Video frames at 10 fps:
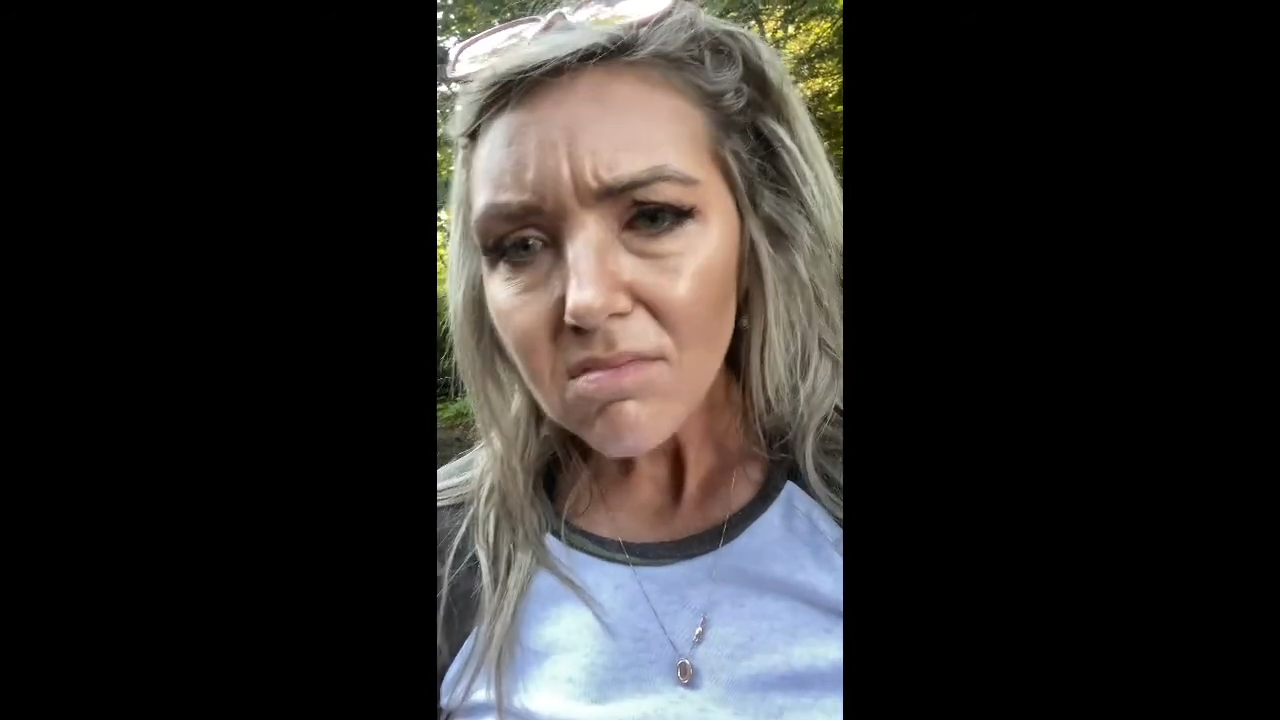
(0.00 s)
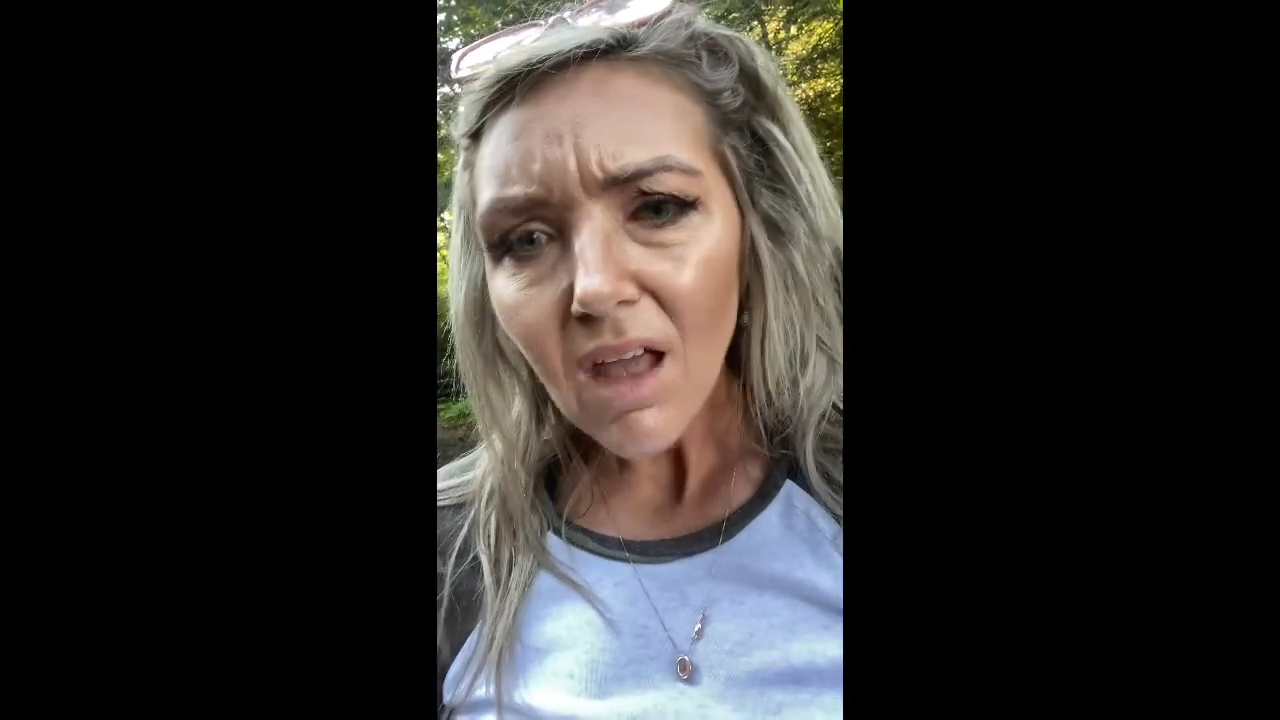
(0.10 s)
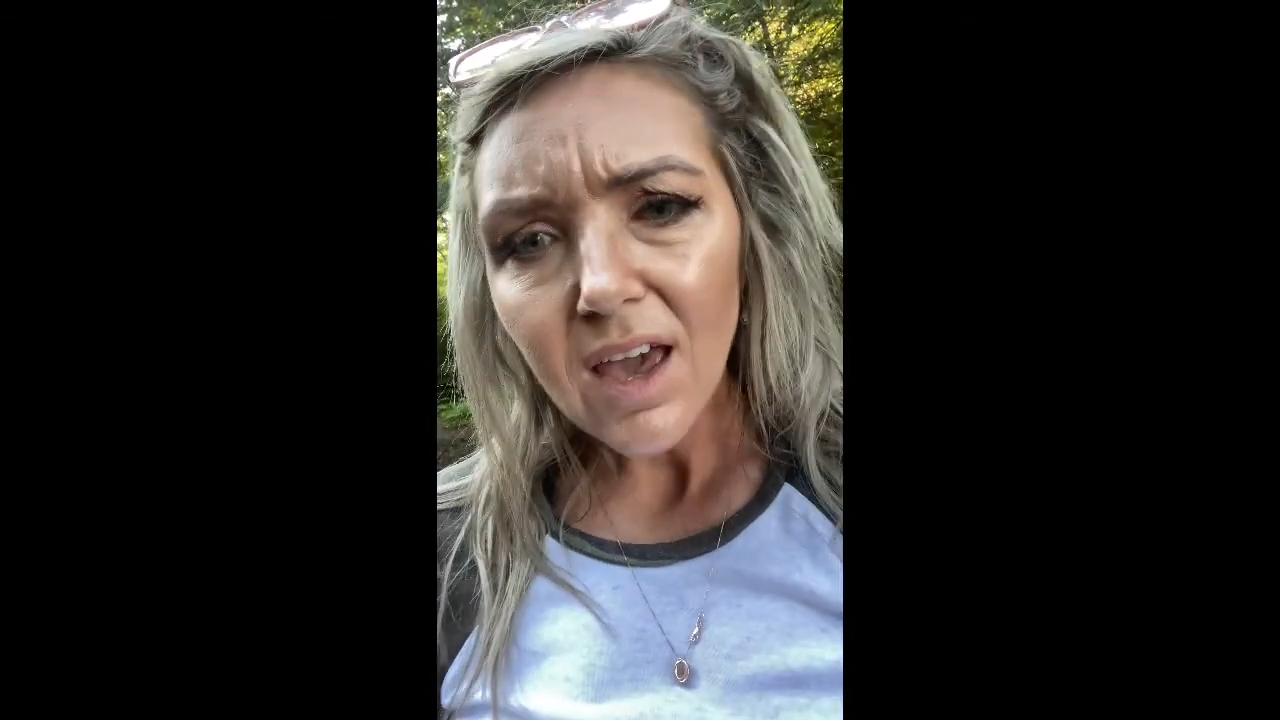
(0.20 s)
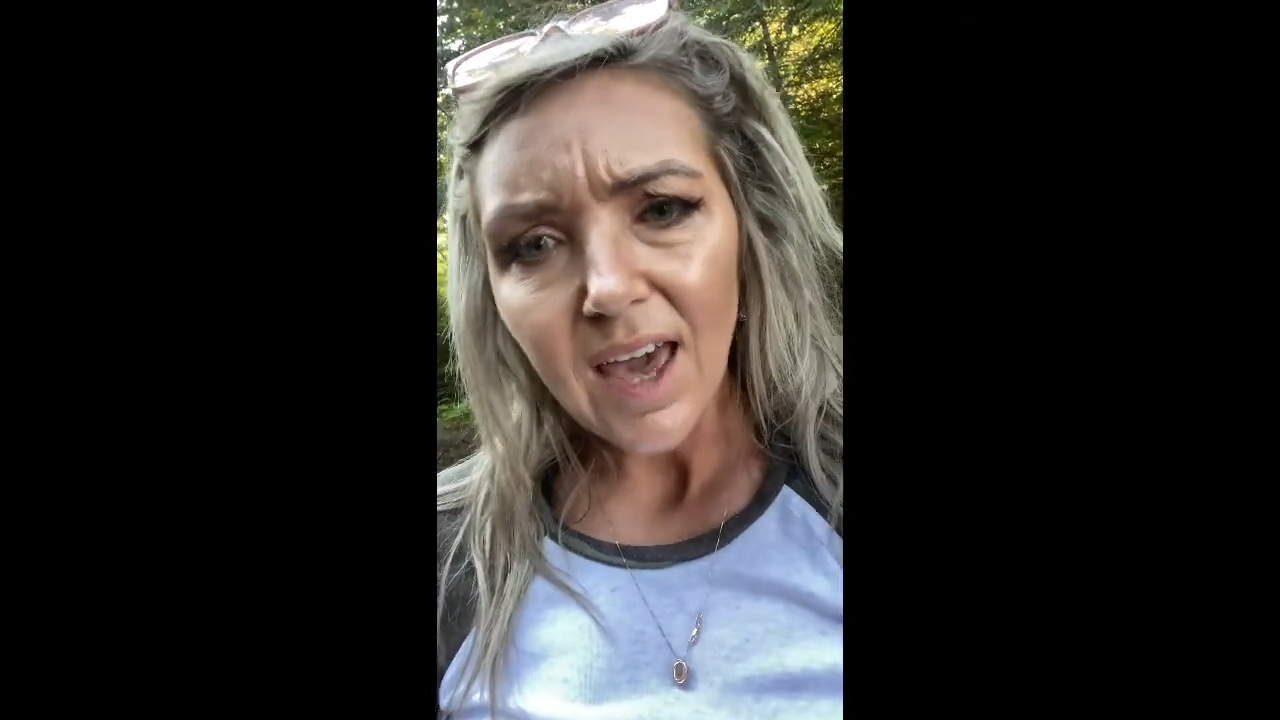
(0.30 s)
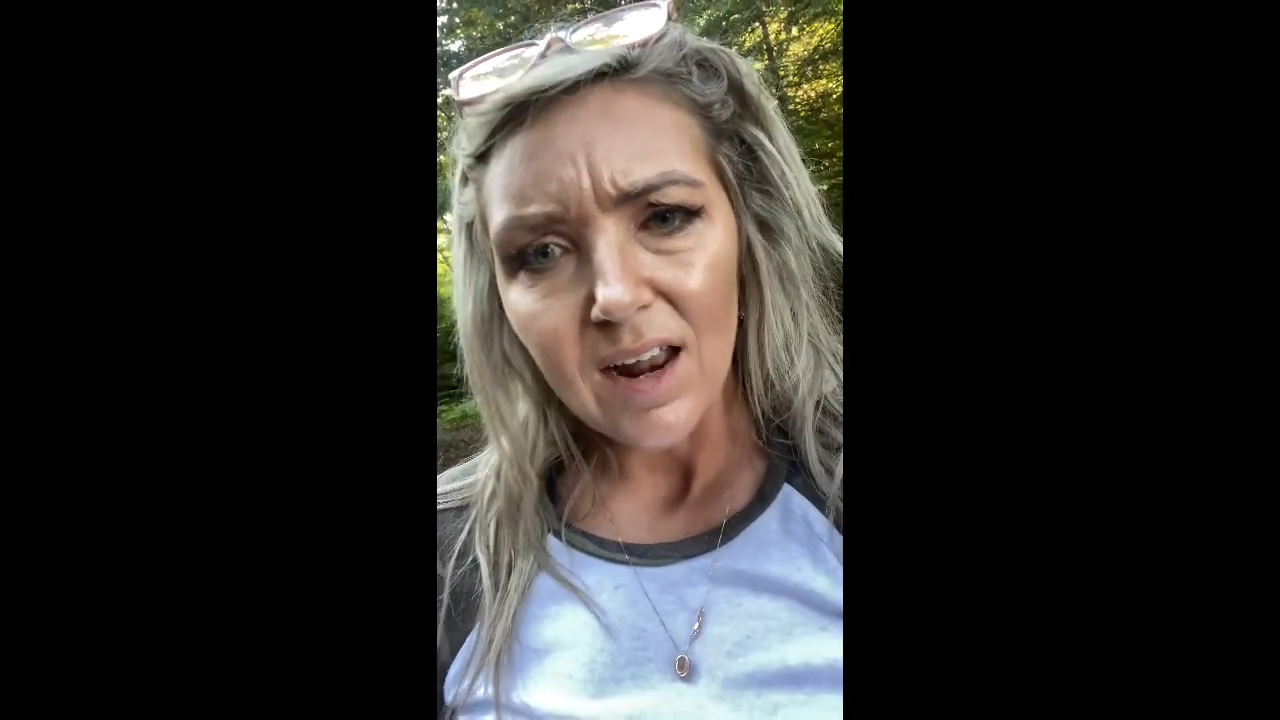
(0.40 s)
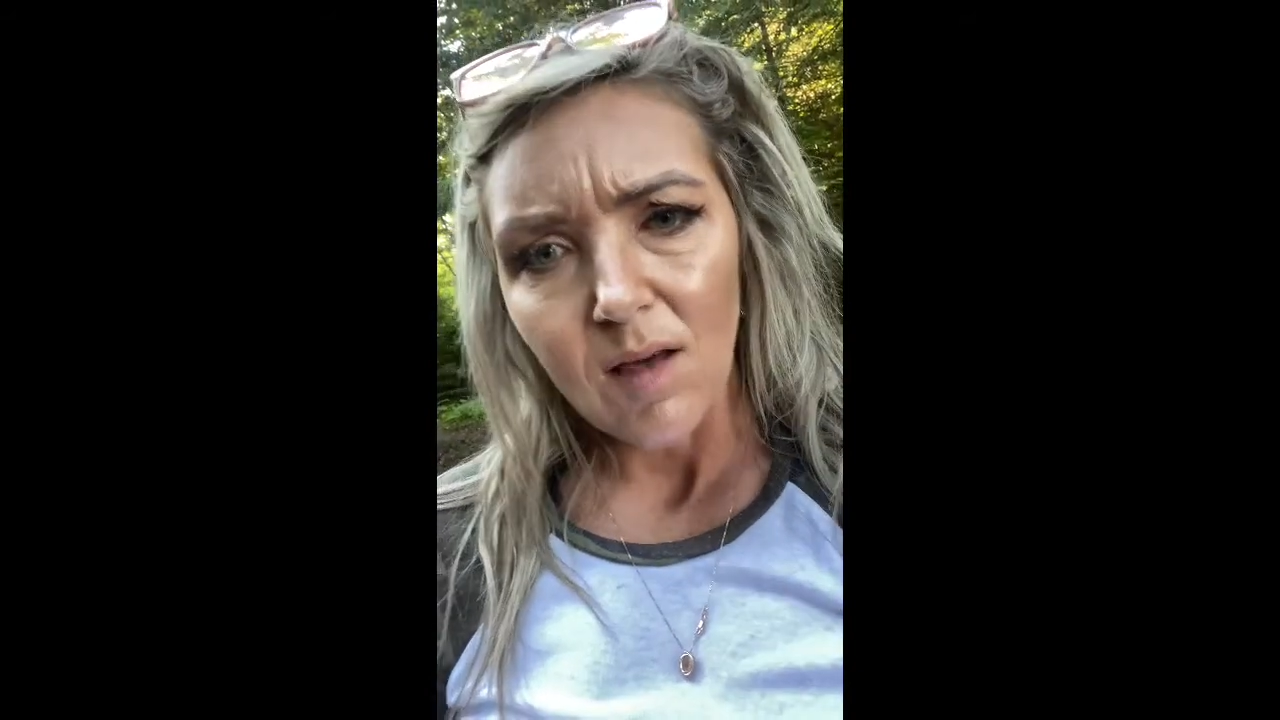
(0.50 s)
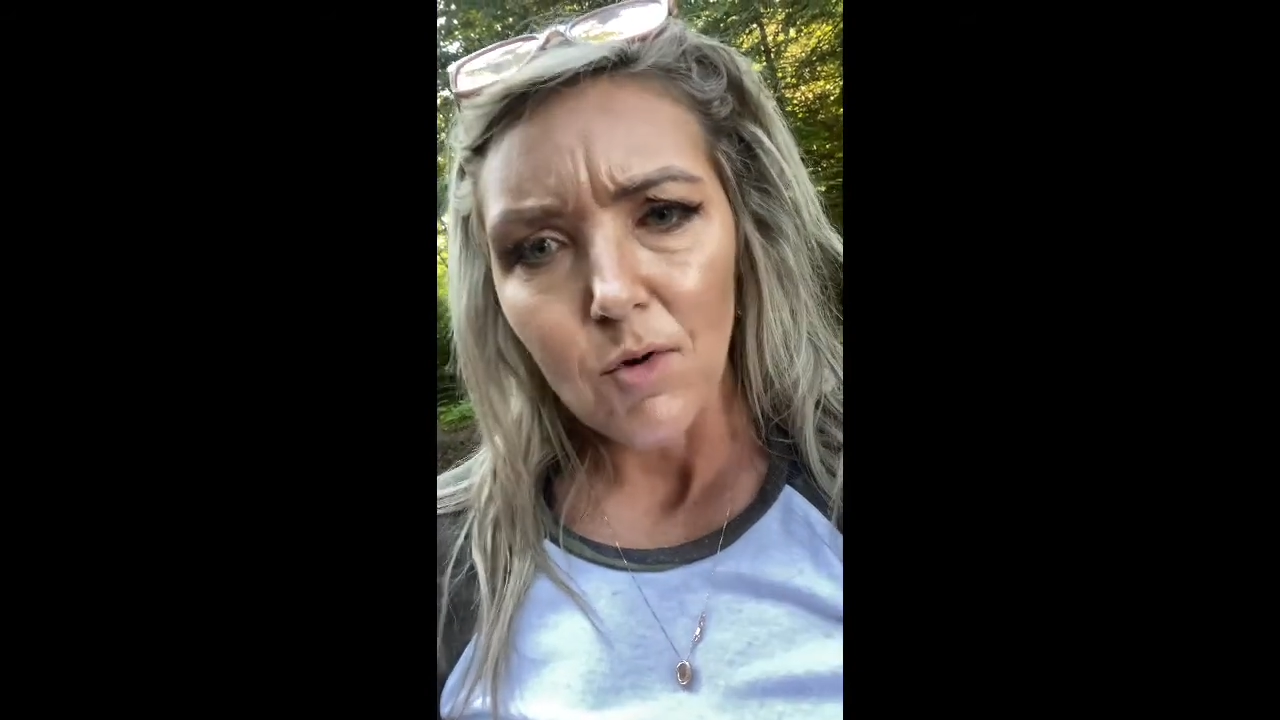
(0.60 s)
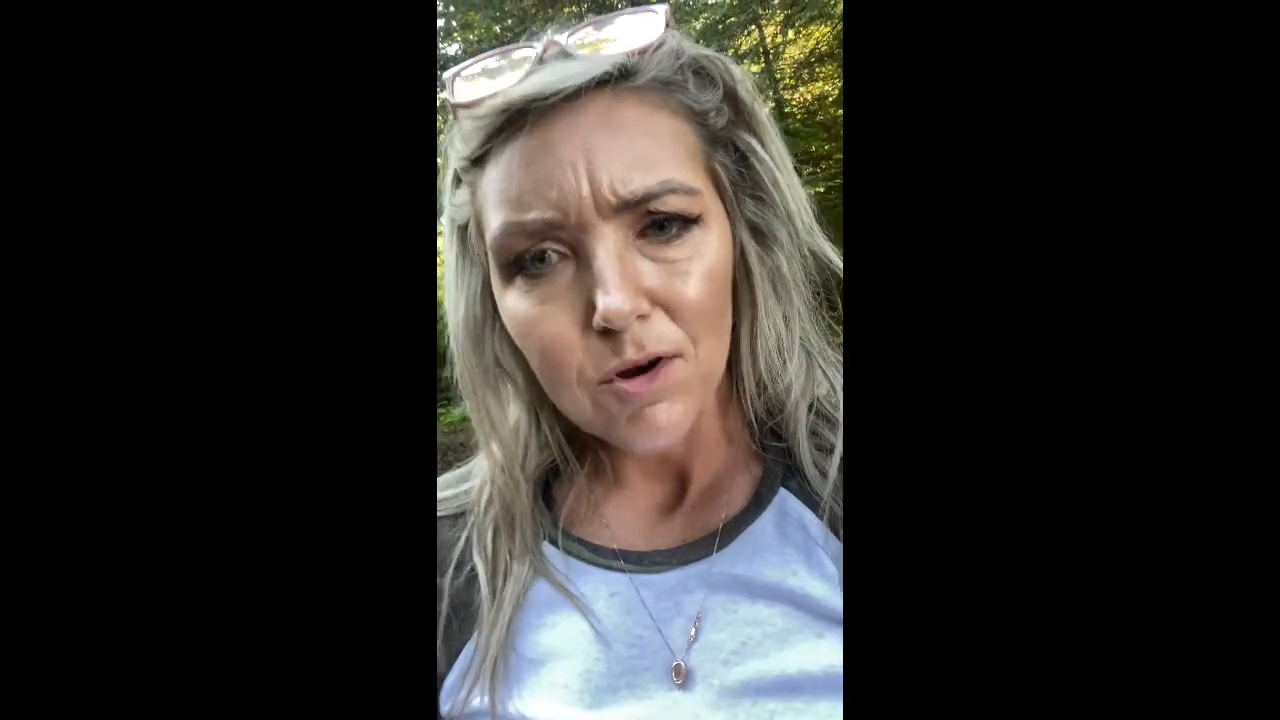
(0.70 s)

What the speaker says: You had a lot more